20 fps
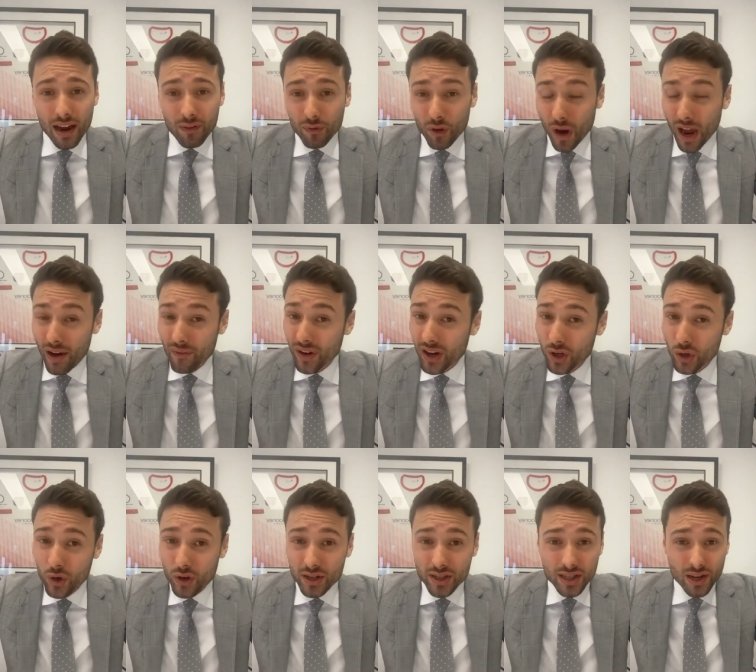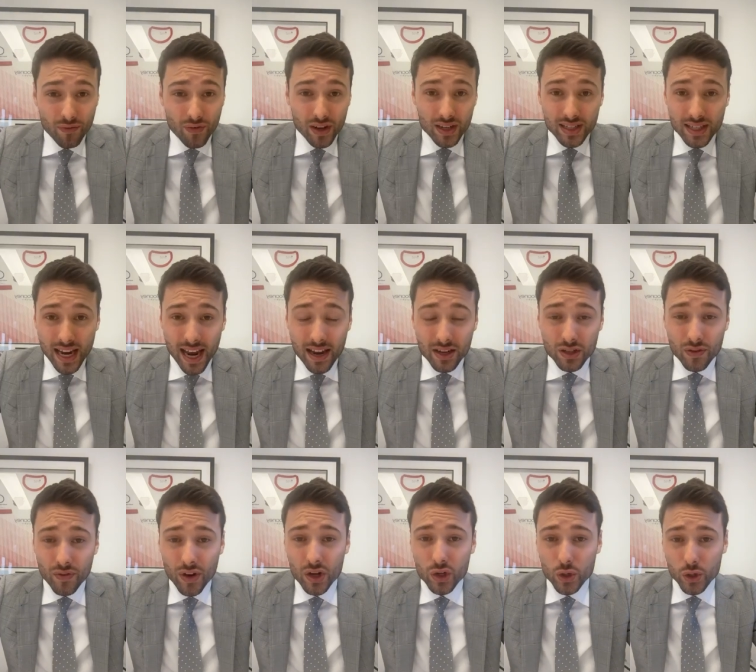Uh, if you have interest, if it sounds
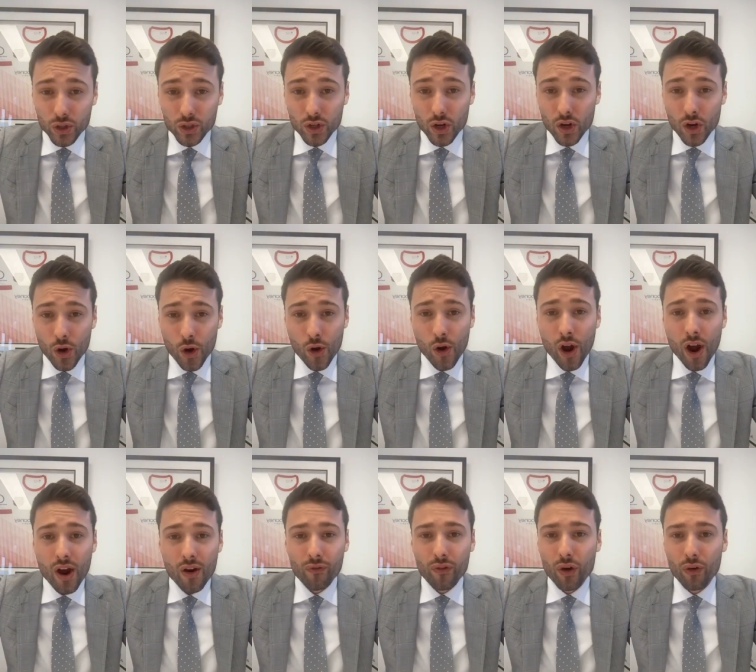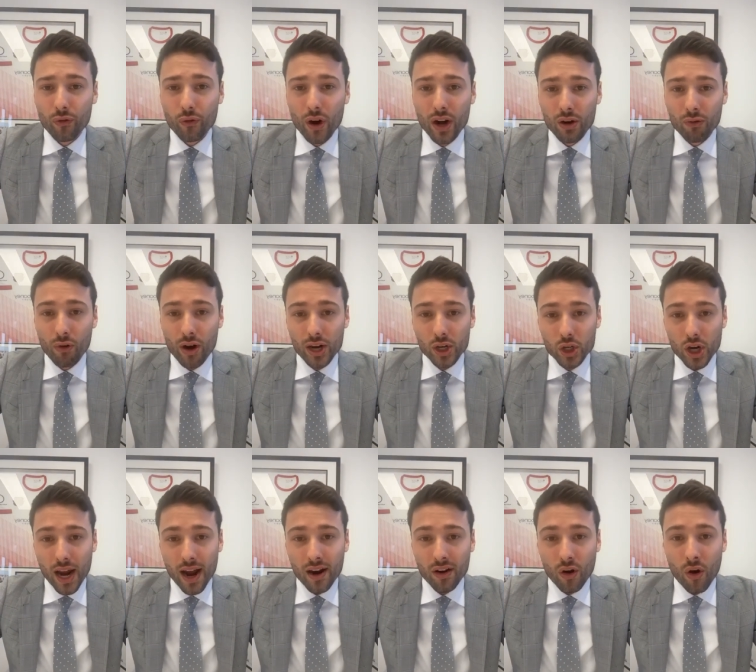of interest to you, feel free to
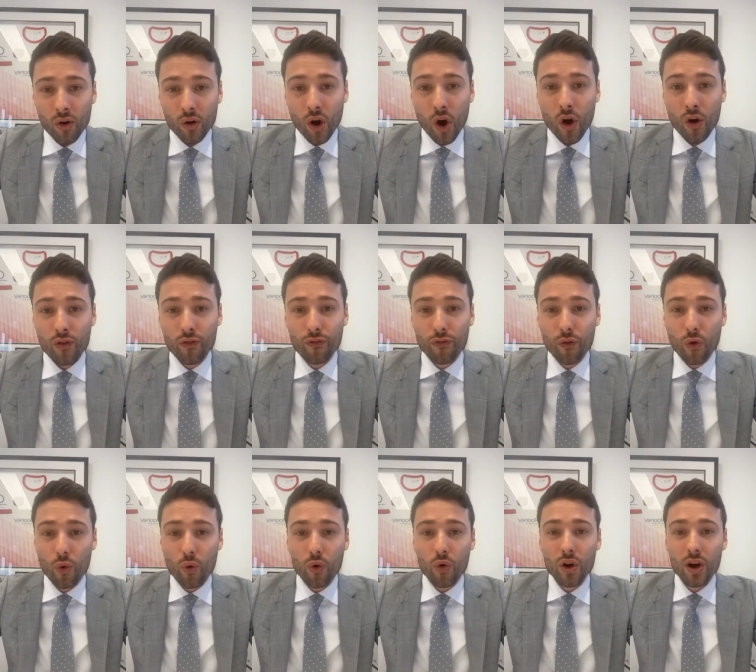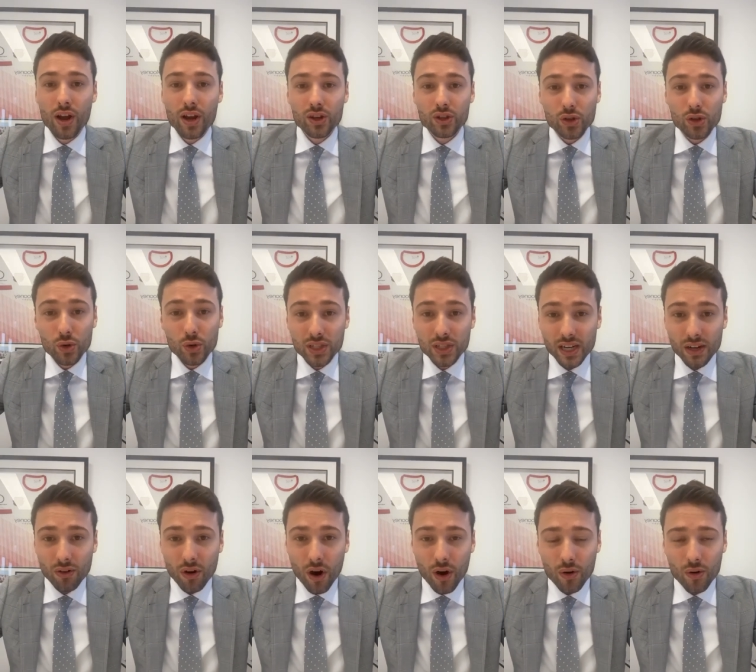reach out on
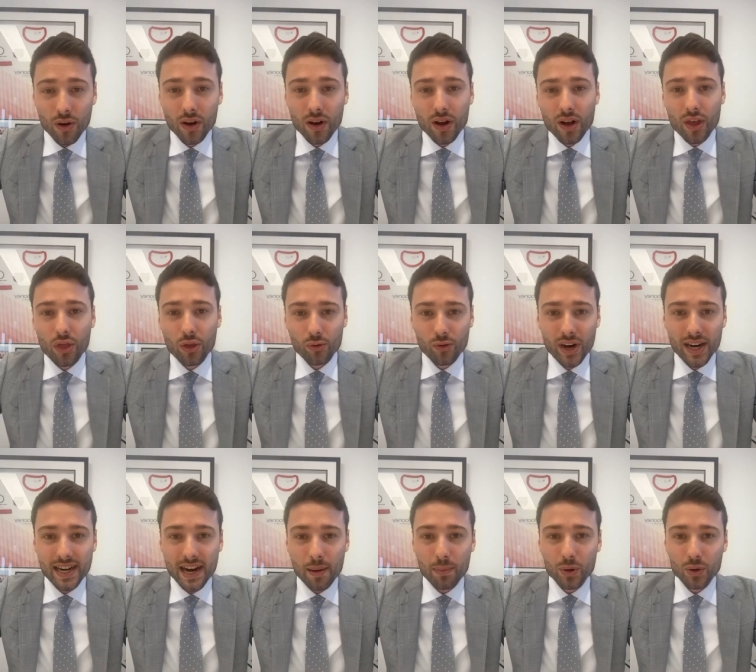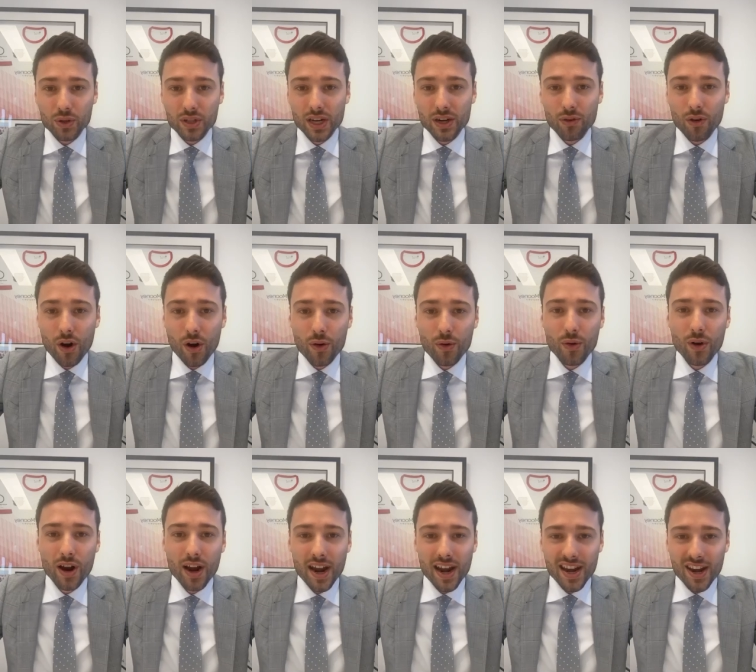0420
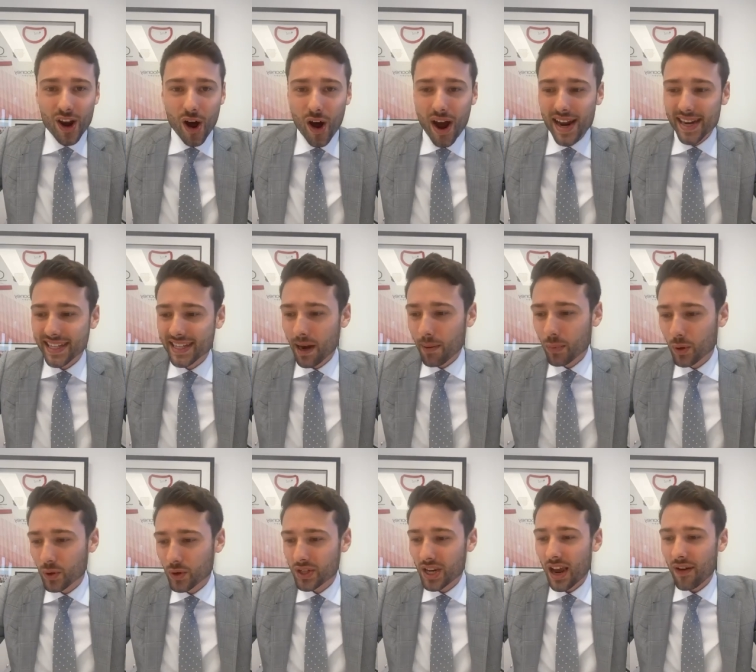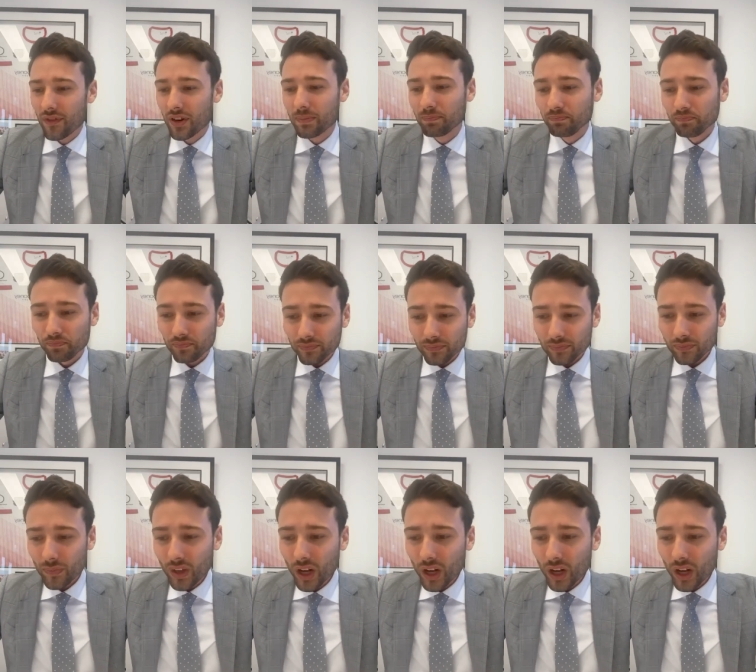300977.